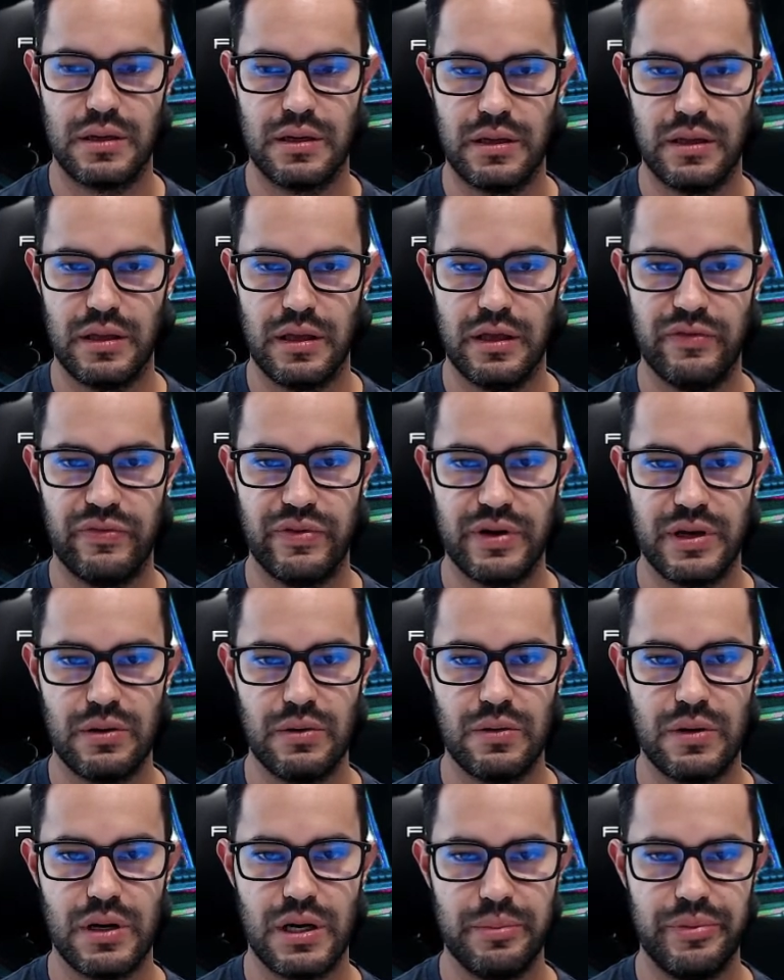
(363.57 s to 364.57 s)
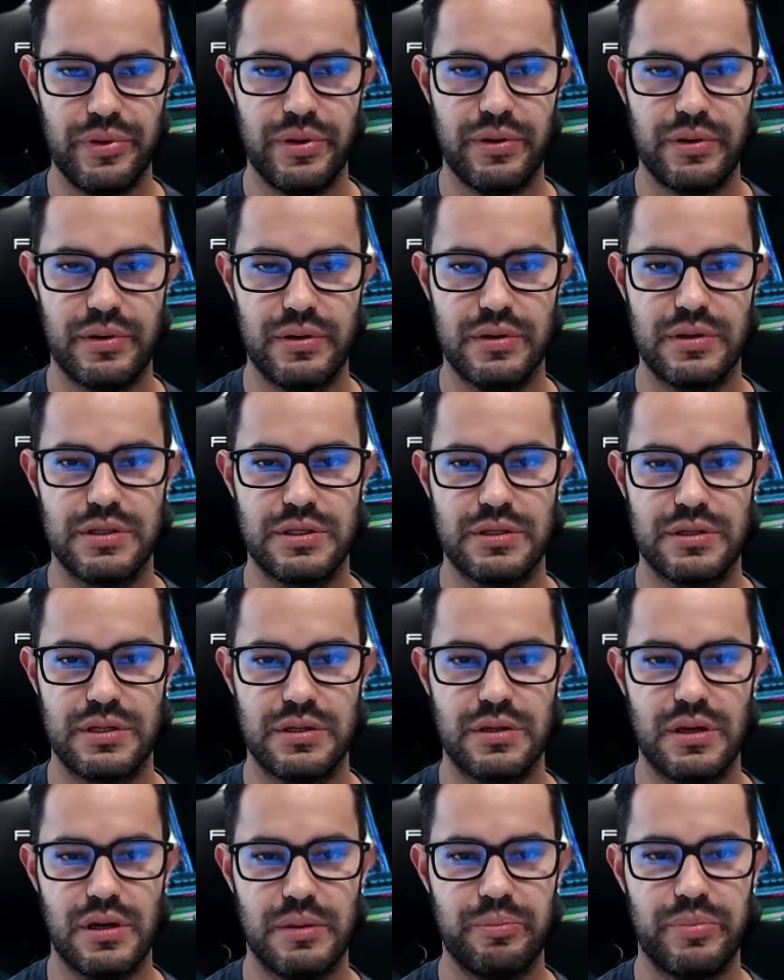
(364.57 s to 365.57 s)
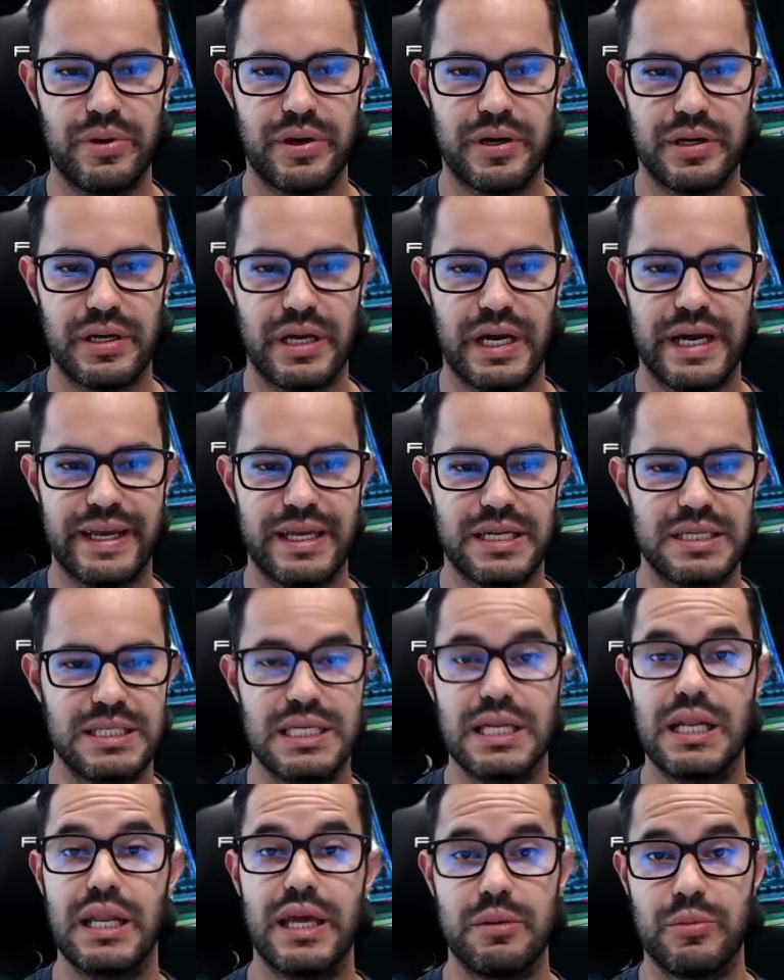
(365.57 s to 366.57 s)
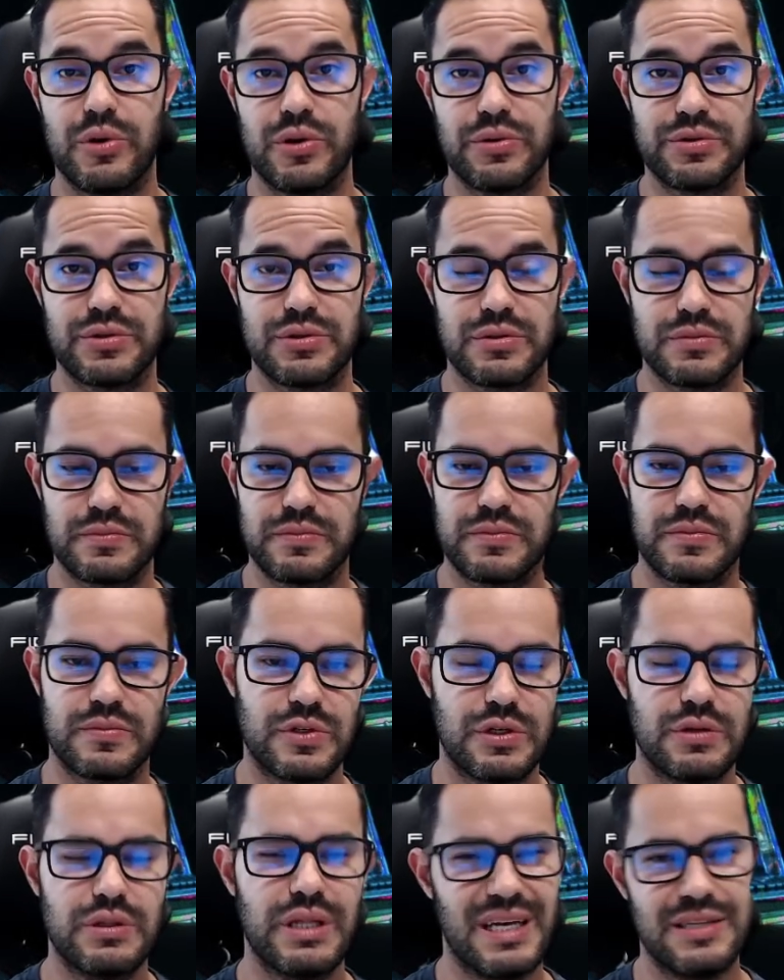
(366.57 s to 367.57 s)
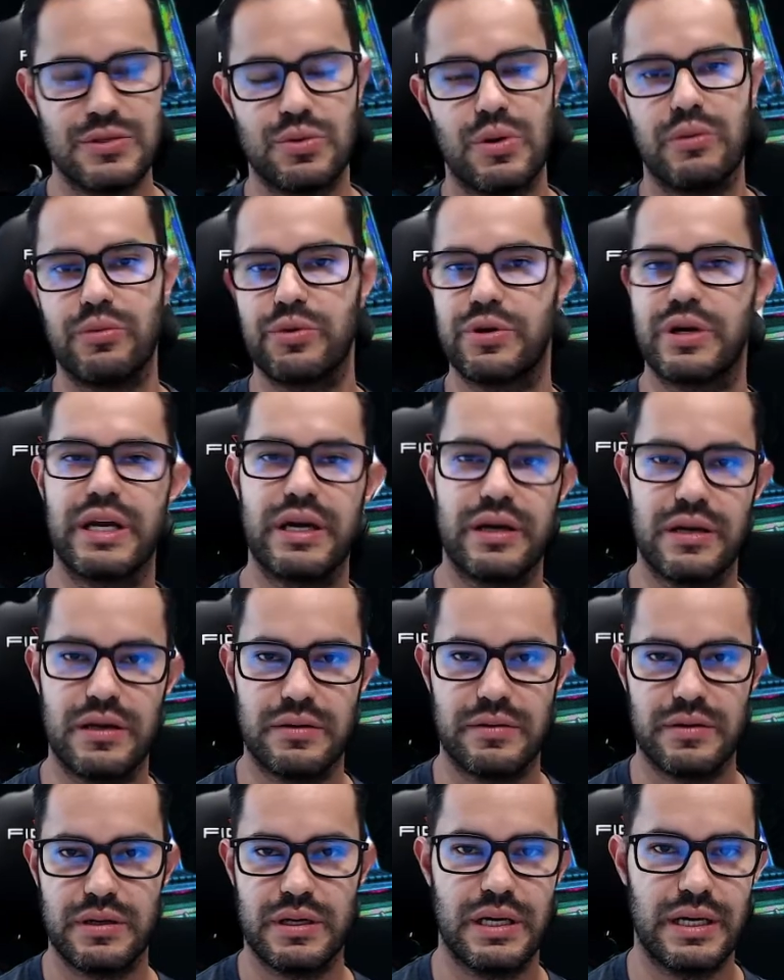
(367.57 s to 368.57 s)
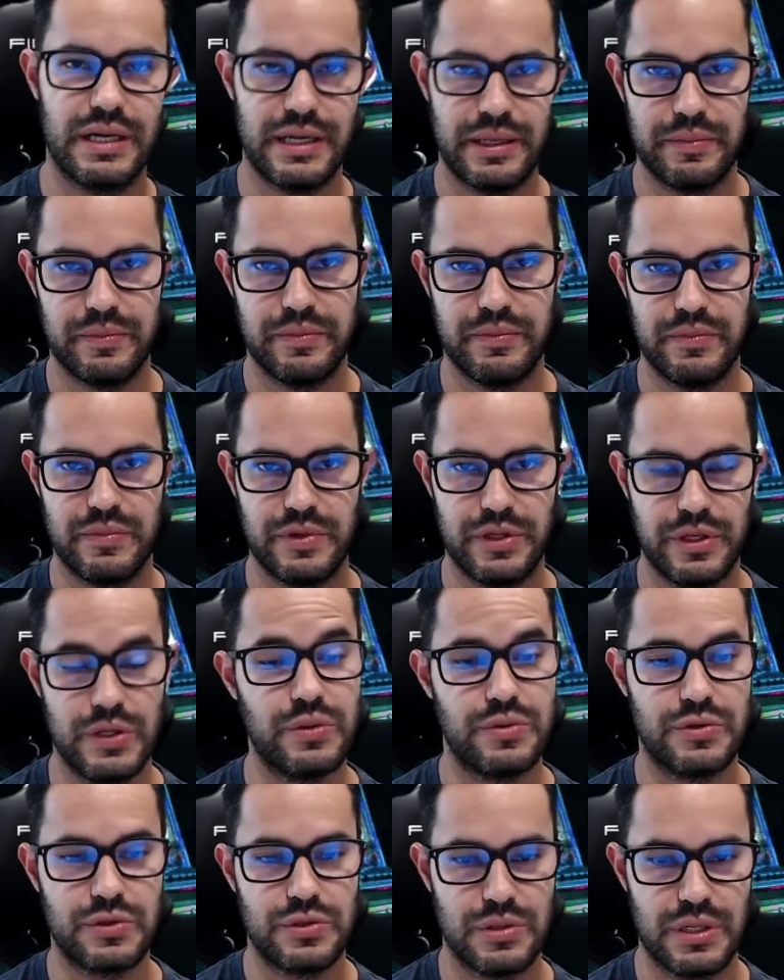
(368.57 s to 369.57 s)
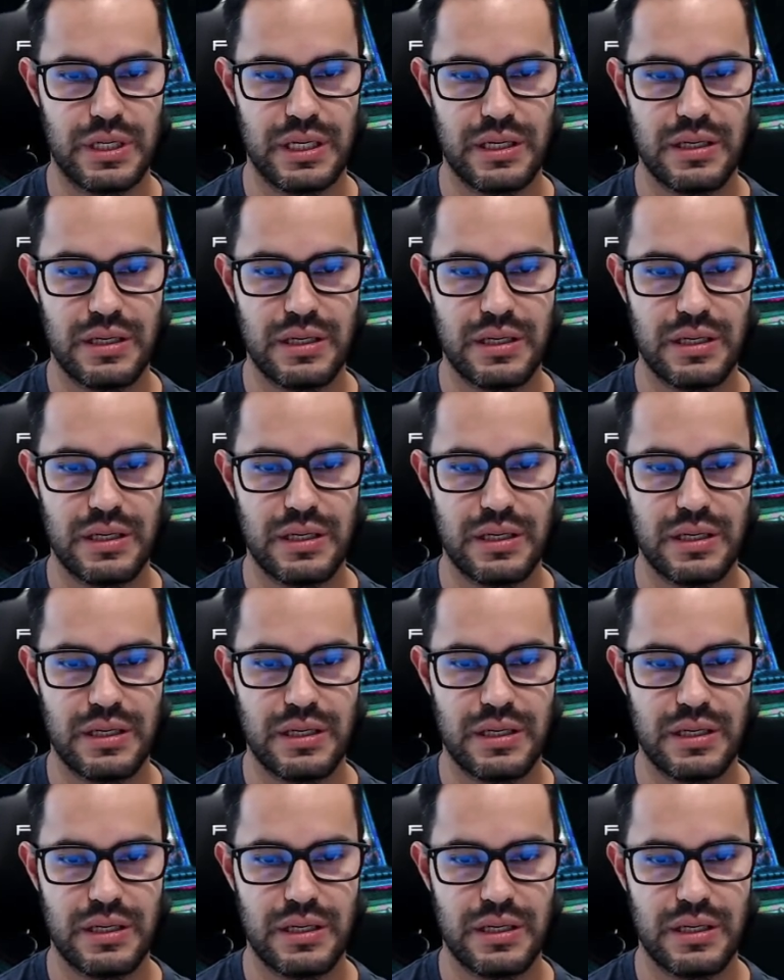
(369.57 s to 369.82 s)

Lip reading: if I go up here to the top part, I can see labels. So that's what we're gonna use today.